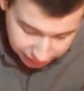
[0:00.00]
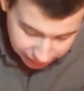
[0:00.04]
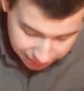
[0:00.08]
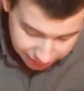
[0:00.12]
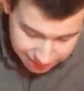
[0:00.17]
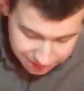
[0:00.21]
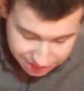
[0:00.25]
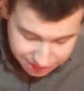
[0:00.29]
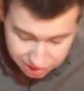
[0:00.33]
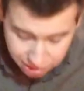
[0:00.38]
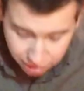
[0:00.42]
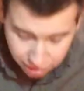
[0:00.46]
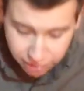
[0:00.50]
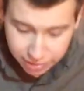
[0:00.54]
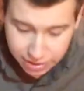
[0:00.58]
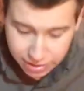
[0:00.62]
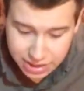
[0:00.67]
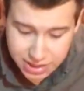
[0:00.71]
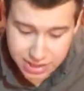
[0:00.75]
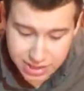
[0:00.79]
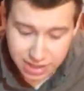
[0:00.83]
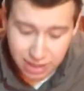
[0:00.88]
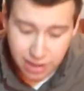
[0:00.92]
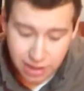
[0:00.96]
Let's start
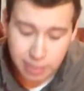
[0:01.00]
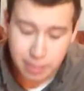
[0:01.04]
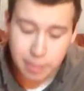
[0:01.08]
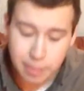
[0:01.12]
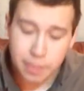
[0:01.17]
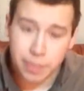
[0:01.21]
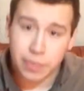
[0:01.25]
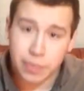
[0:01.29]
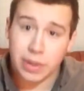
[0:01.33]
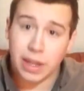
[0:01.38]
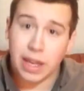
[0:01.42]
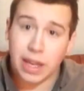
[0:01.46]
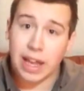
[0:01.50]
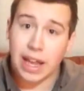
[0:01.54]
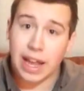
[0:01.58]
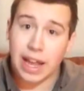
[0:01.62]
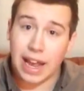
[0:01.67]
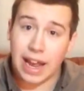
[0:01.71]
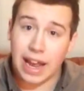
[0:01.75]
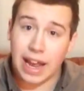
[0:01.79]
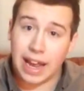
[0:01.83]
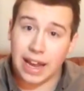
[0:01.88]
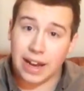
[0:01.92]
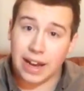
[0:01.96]
this up,
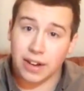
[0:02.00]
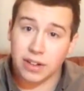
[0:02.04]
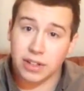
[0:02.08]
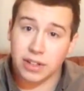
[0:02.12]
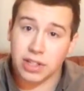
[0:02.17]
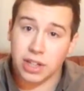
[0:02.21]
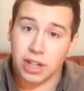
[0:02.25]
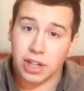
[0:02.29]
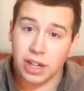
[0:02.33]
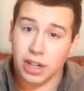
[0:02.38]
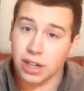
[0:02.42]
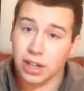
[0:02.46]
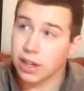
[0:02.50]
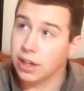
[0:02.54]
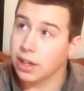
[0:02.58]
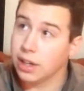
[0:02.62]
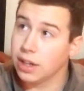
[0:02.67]
and I'll talk